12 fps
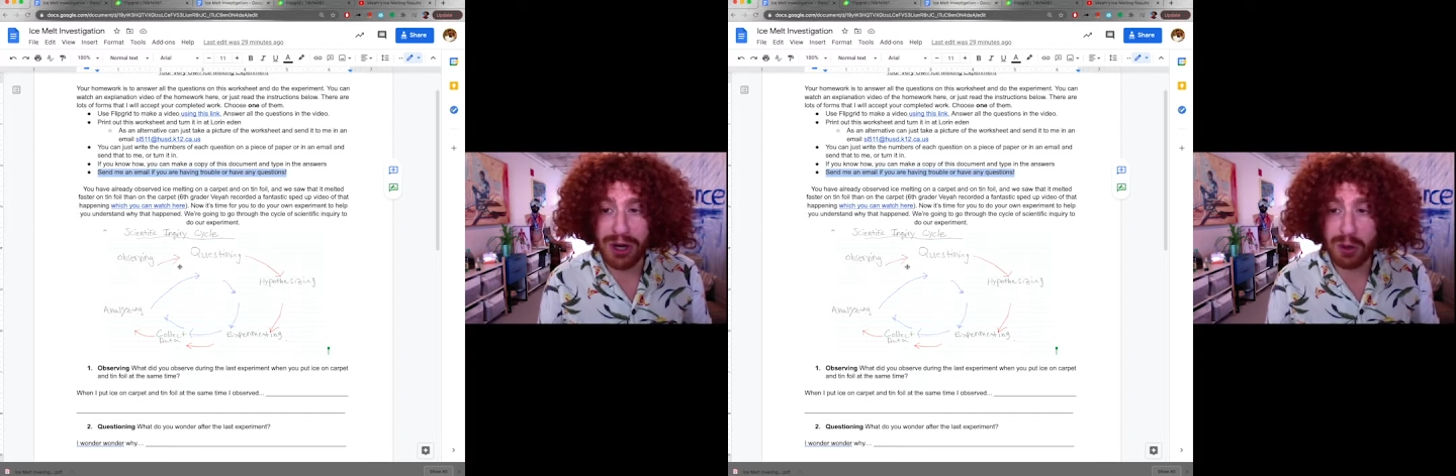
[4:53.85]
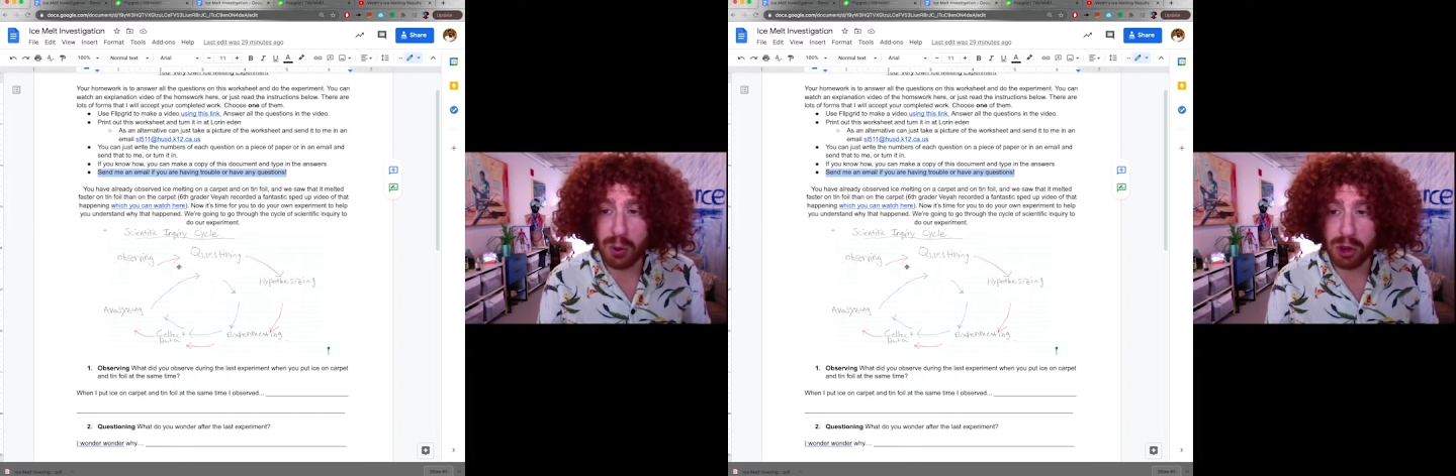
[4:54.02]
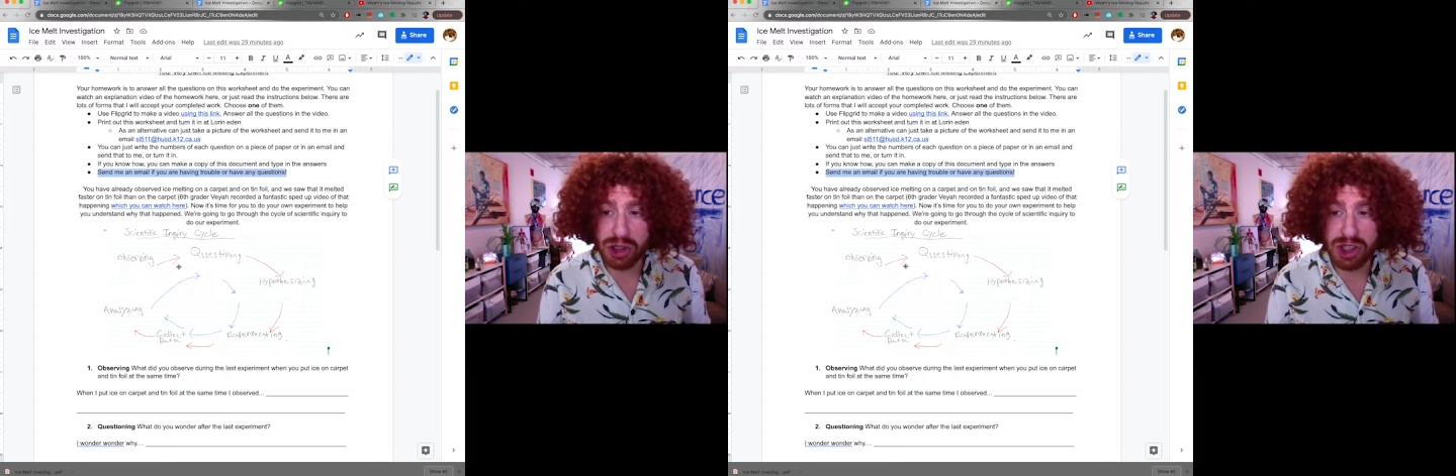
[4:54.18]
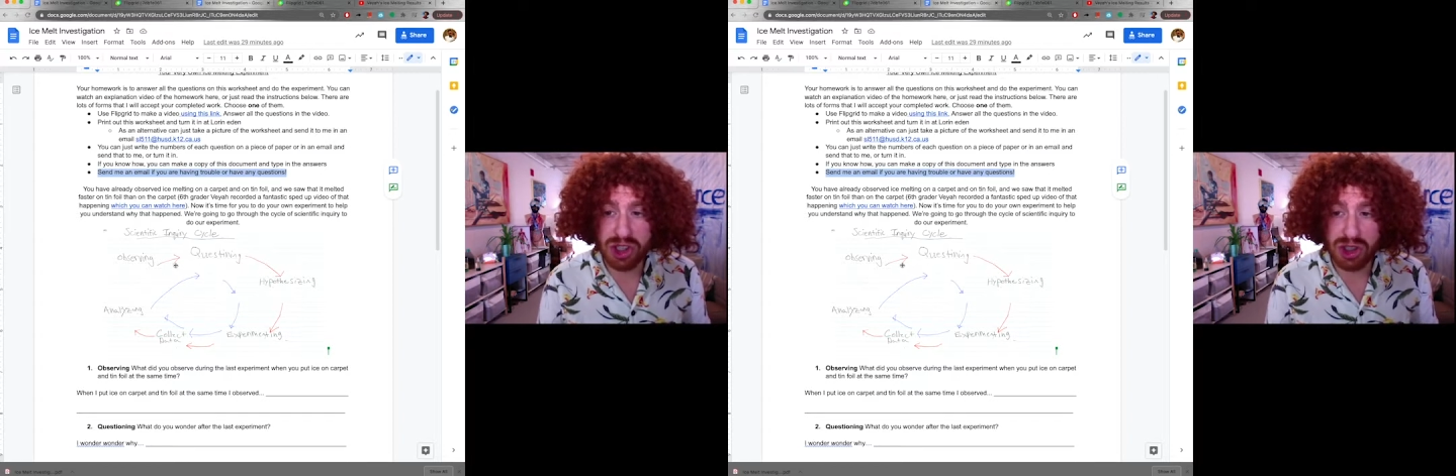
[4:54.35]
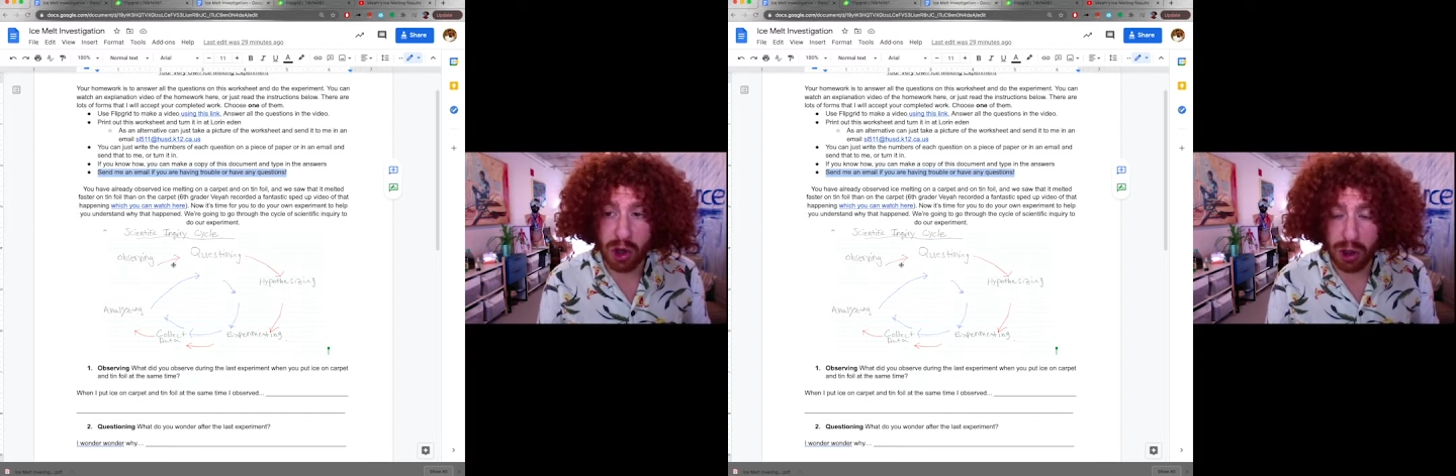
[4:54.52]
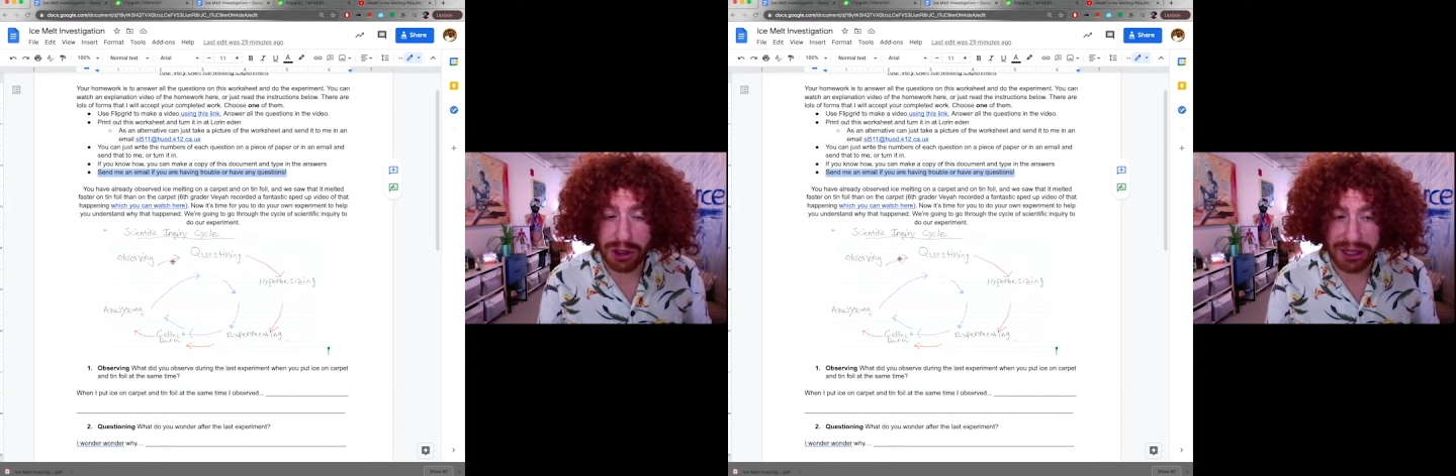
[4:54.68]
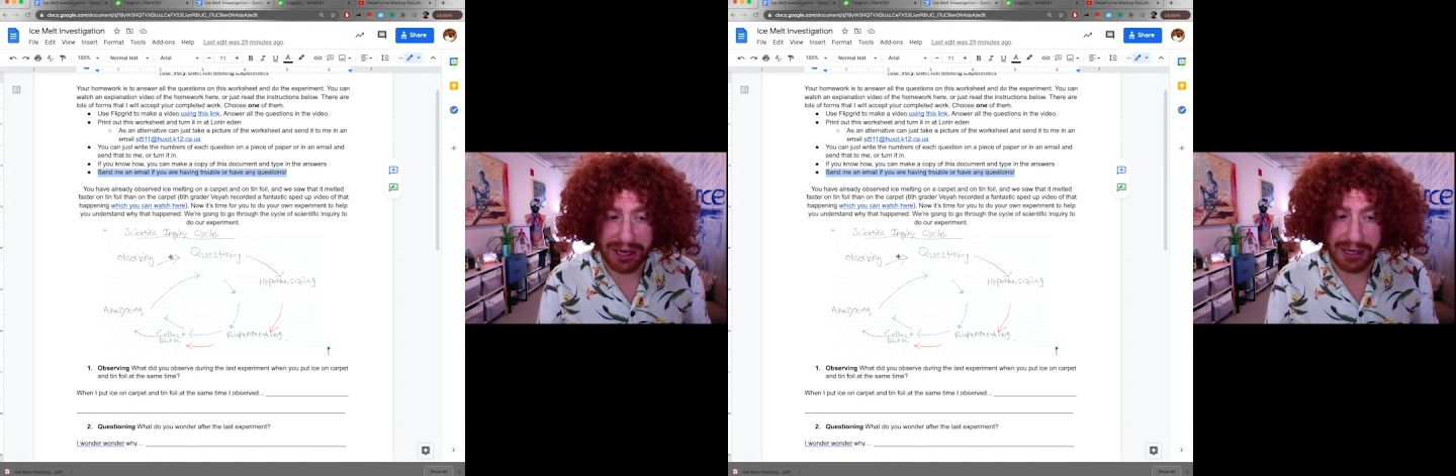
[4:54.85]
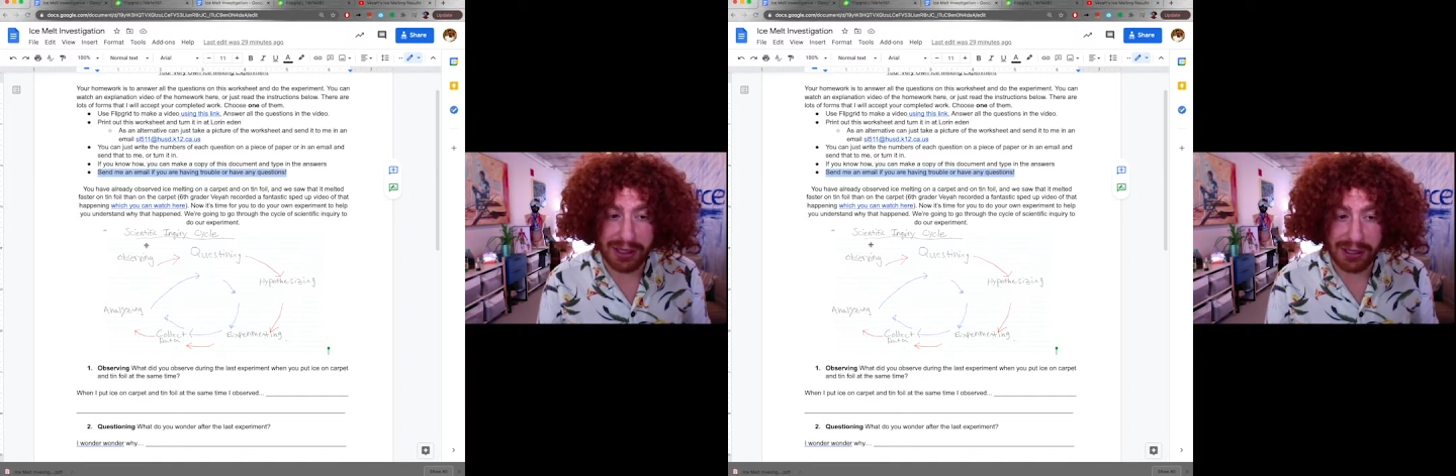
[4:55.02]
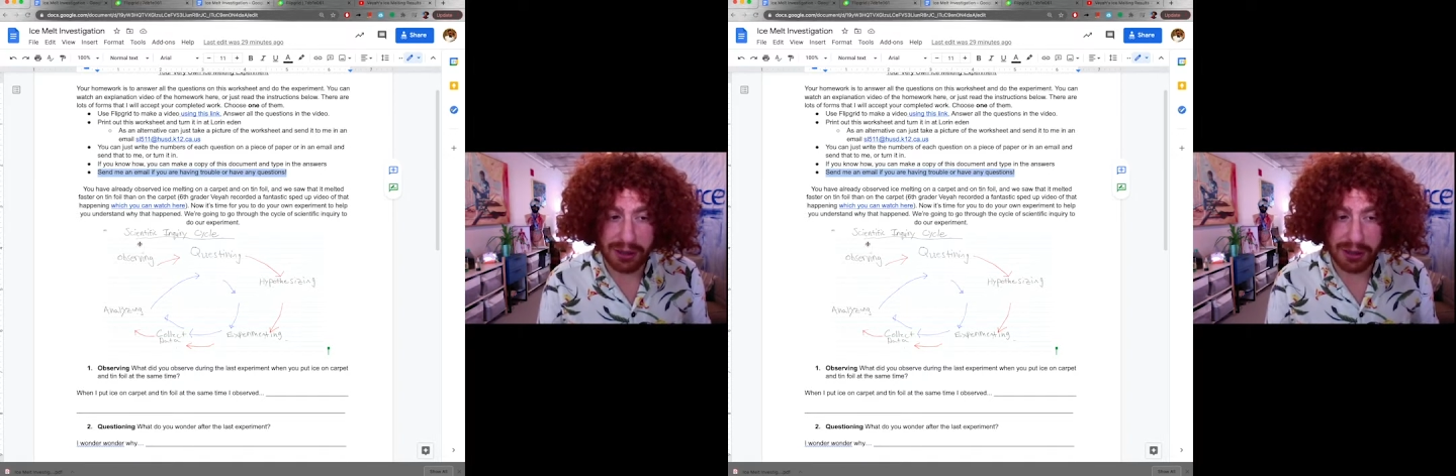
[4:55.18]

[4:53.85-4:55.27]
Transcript: we're starting,